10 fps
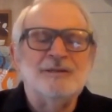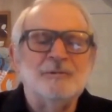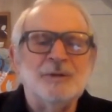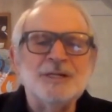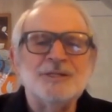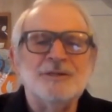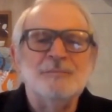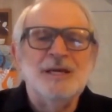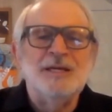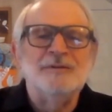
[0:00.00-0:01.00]
the risks of
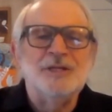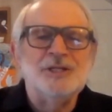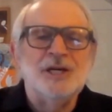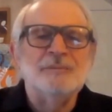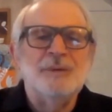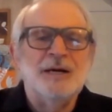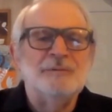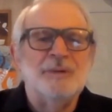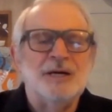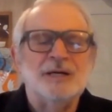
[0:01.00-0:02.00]
being in the junk
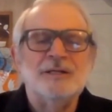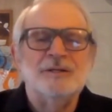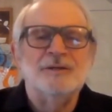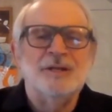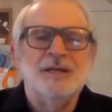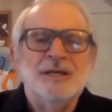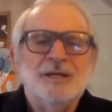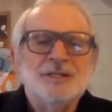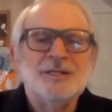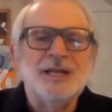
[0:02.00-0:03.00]
bond market or the
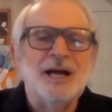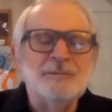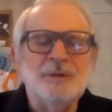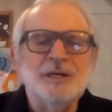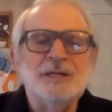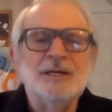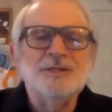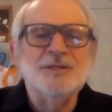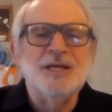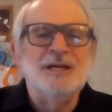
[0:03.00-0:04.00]
stock market
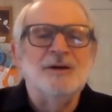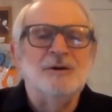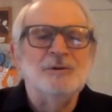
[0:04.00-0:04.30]
casino,